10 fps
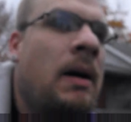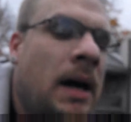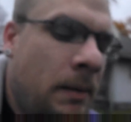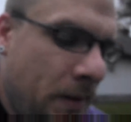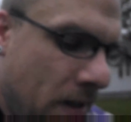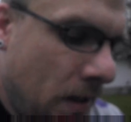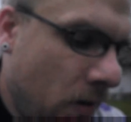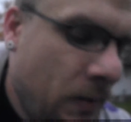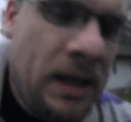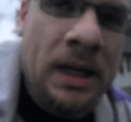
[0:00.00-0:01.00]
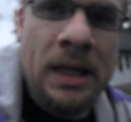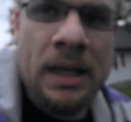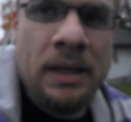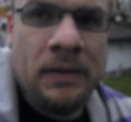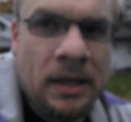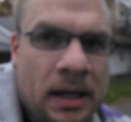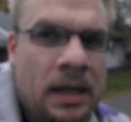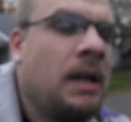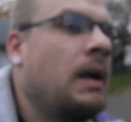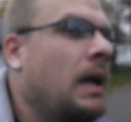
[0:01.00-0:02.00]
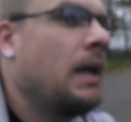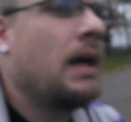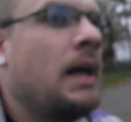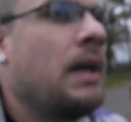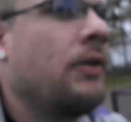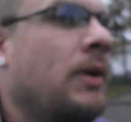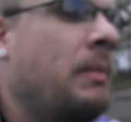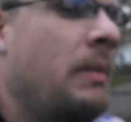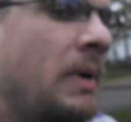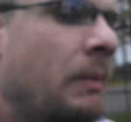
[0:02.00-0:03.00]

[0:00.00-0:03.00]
happy Halloweenies again. Hey guys, I'm on my